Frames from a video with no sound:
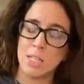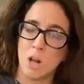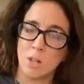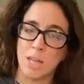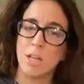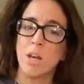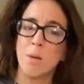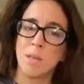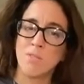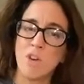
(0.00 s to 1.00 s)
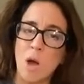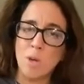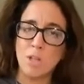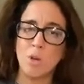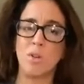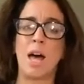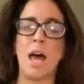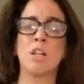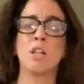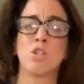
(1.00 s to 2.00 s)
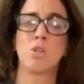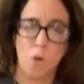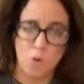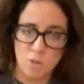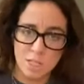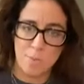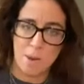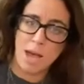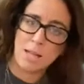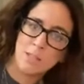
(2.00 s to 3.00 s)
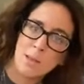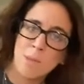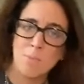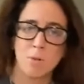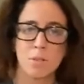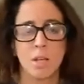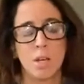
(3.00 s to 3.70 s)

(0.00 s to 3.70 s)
You know, like, believe it or not, we do have a lot of control over the spine. Some people